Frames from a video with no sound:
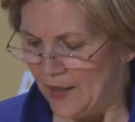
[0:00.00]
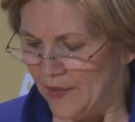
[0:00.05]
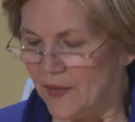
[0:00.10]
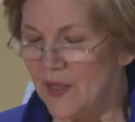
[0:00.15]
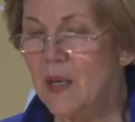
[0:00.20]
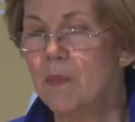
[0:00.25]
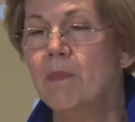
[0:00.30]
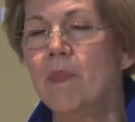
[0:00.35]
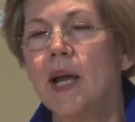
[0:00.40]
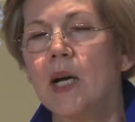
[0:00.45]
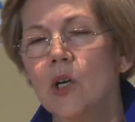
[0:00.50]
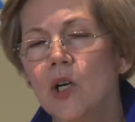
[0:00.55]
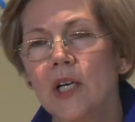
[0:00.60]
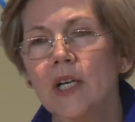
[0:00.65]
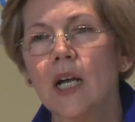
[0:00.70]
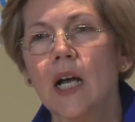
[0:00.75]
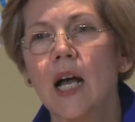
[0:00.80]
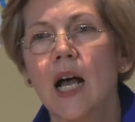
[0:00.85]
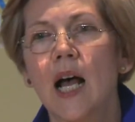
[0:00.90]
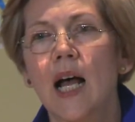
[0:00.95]
The
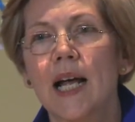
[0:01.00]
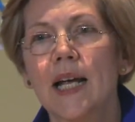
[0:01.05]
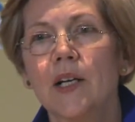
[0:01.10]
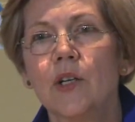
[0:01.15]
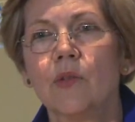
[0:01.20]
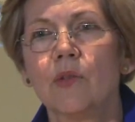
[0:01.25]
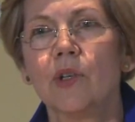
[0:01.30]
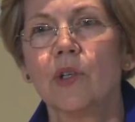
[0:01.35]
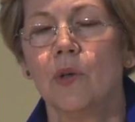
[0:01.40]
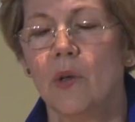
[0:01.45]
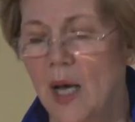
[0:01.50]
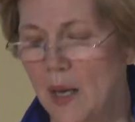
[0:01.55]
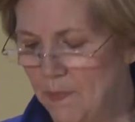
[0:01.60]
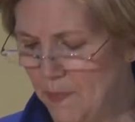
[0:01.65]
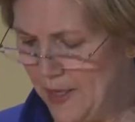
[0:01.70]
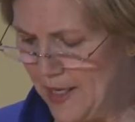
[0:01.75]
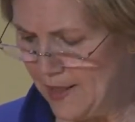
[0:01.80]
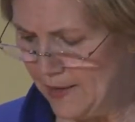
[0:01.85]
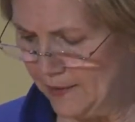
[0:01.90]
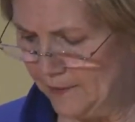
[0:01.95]
America I grew
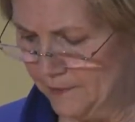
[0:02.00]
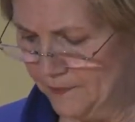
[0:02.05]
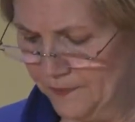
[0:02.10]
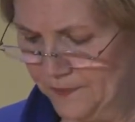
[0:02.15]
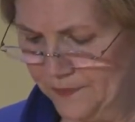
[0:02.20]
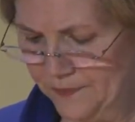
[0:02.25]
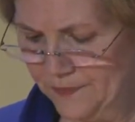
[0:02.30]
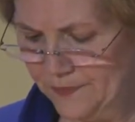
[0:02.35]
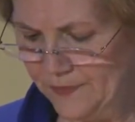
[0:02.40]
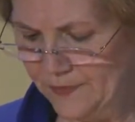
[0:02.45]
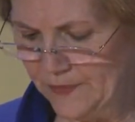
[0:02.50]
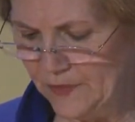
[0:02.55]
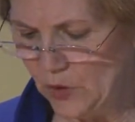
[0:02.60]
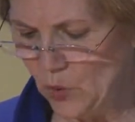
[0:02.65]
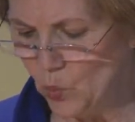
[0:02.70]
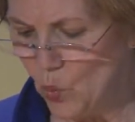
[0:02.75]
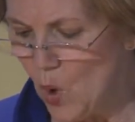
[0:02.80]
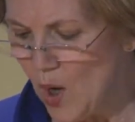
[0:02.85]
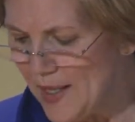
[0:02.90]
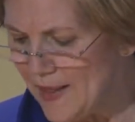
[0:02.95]
up in,
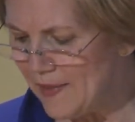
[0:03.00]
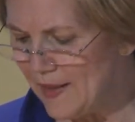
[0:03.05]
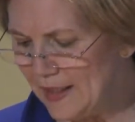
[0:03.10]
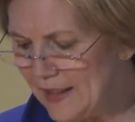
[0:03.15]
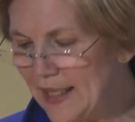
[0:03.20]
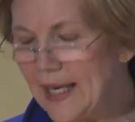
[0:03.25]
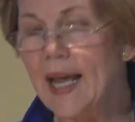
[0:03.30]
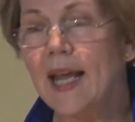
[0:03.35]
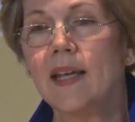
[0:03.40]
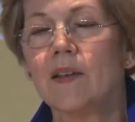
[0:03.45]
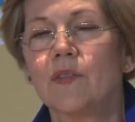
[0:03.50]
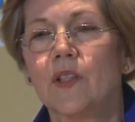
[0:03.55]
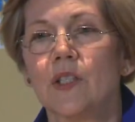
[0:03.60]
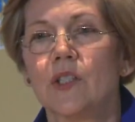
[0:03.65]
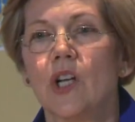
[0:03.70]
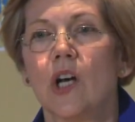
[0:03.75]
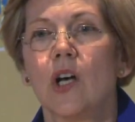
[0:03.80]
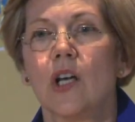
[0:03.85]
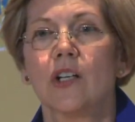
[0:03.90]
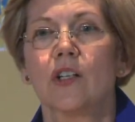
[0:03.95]
the one that gave the
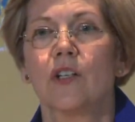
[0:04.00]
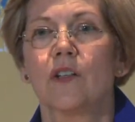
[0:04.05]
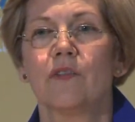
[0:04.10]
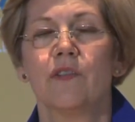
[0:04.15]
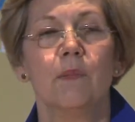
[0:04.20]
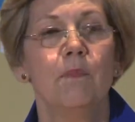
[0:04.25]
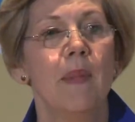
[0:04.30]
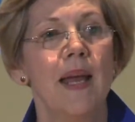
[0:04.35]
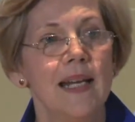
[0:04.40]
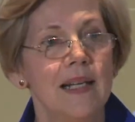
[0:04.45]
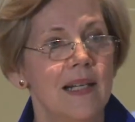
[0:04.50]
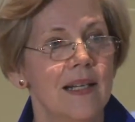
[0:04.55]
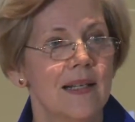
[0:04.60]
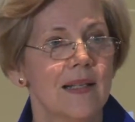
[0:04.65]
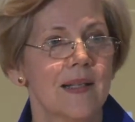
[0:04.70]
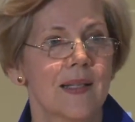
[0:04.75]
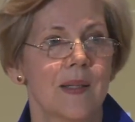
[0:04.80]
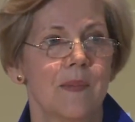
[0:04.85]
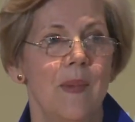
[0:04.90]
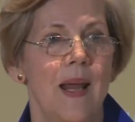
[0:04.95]
daughter of a
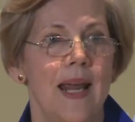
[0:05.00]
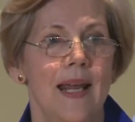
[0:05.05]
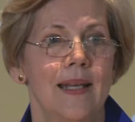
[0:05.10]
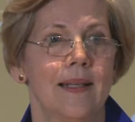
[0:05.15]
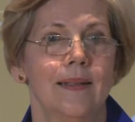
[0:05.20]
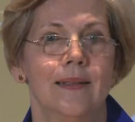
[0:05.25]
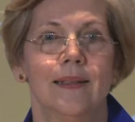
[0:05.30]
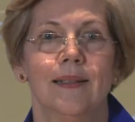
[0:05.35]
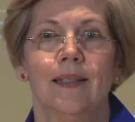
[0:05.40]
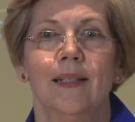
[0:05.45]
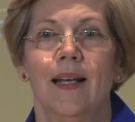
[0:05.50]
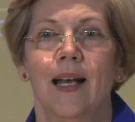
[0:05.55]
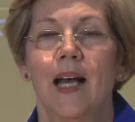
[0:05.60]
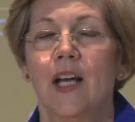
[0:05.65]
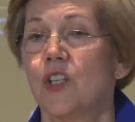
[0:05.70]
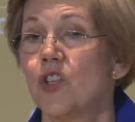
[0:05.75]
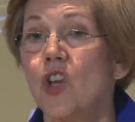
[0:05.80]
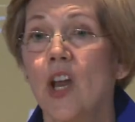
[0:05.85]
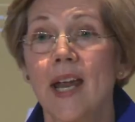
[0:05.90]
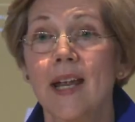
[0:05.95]
maintenance man
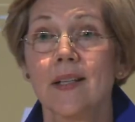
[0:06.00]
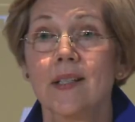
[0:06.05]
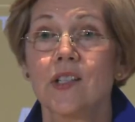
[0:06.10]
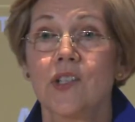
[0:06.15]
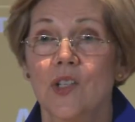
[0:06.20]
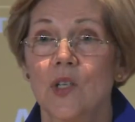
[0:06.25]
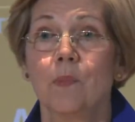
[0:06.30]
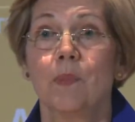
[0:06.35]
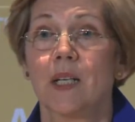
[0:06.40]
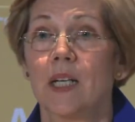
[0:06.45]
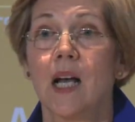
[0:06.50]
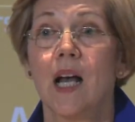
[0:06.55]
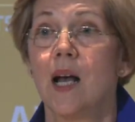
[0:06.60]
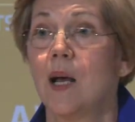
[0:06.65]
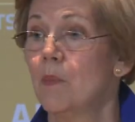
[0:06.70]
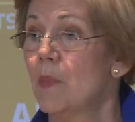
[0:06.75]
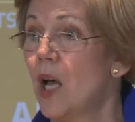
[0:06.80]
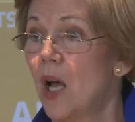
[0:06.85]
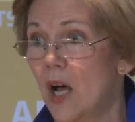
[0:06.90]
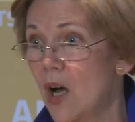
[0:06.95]
a chance to
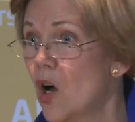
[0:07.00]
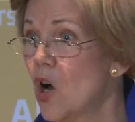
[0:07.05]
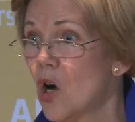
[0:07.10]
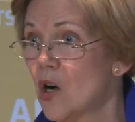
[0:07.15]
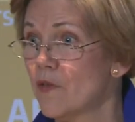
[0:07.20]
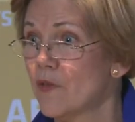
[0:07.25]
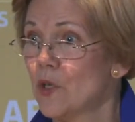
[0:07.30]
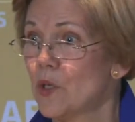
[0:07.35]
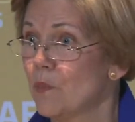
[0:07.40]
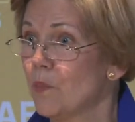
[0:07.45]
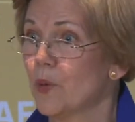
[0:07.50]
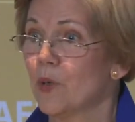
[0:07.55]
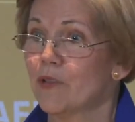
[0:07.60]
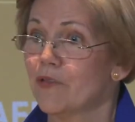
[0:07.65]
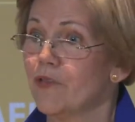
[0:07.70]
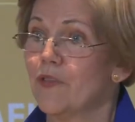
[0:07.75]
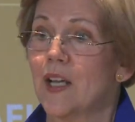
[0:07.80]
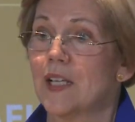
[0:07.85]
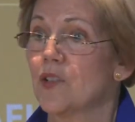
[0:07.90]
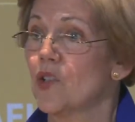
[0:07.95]
become a Harvard
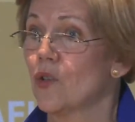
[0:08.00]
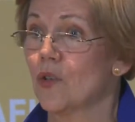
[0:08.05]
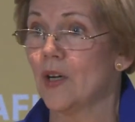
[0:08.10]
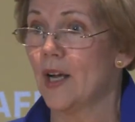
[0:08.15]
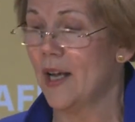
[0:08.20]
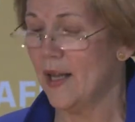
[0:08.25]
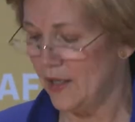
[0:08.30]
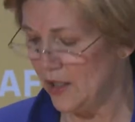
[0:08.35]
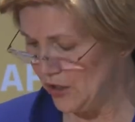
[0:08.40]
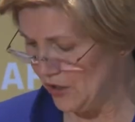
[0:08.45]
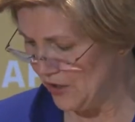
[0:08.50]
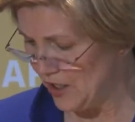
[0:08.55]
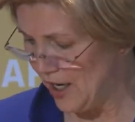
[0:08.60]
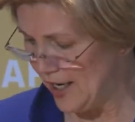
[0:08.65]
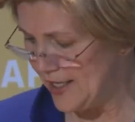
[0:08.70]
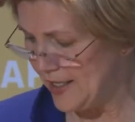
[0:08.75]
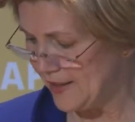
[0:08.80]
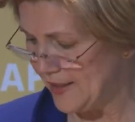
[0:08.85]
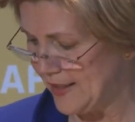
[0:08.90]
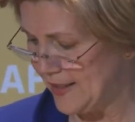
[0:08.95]
professor and a
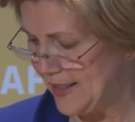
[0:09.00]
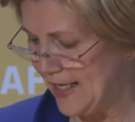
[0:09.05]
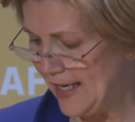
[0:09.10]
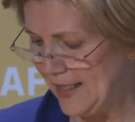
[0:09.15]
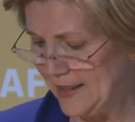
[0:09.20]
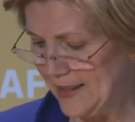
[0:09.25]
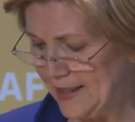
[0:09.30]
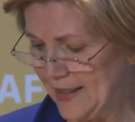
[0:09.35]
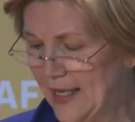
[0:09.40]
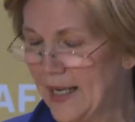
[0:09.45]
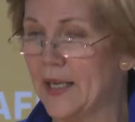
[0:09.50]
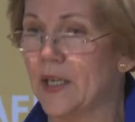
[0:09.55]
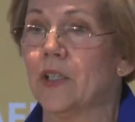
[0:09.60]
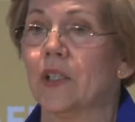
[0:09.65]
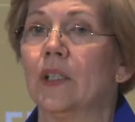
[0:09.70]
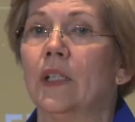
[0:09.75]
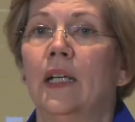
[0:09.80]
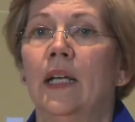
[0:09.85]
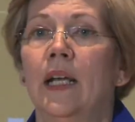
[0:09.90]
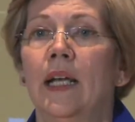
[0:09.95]
United States
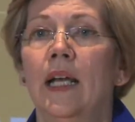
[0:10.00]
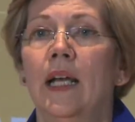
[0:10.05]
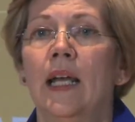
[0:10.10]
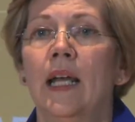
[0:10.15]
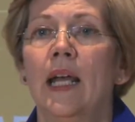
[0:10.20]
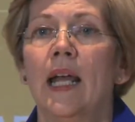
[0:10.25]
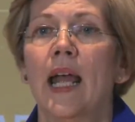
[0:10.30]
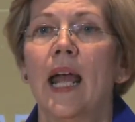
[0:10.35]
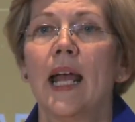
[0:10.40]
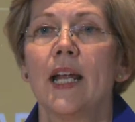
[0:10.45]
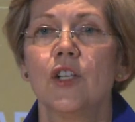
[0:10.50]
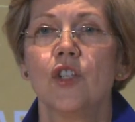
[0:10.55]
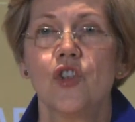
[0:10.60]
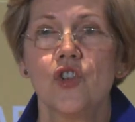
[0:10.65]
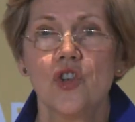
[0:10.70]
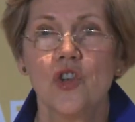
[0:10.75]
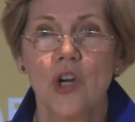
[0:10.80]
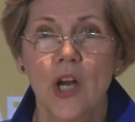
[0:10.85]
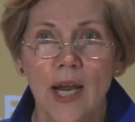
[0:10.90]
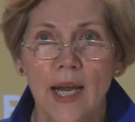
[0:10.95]
senator, had
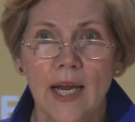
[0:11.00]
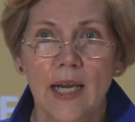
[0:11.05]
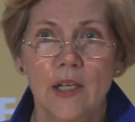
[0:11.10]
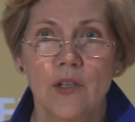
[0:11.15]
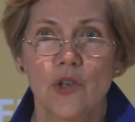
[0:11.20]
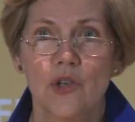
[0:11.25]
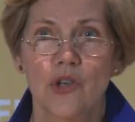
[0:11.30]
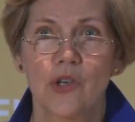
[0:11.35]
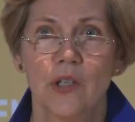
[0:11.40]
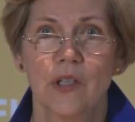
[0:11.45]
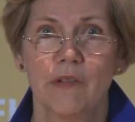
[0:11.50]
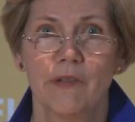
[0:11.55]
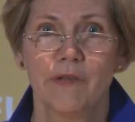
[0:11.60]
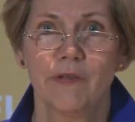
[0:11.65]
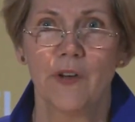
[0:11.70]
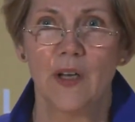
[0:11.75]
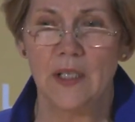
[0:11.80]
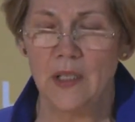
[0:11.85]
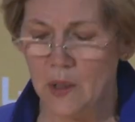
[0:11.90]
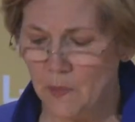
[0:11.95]
changed
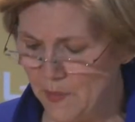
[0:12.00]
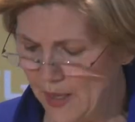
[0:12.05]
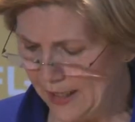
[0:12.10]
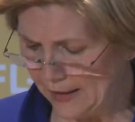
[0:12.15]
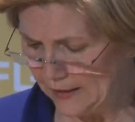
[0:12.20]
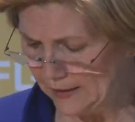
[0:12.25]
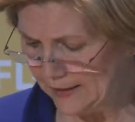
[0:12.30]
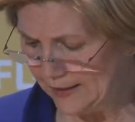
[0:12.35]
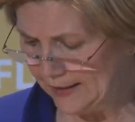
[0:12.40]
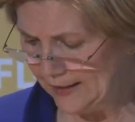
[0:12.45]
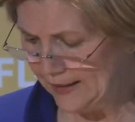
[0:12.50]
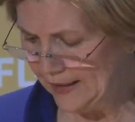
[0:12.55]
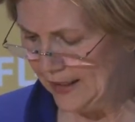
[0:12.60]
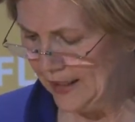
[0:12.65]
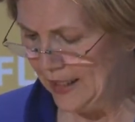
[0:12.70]
fundamentally.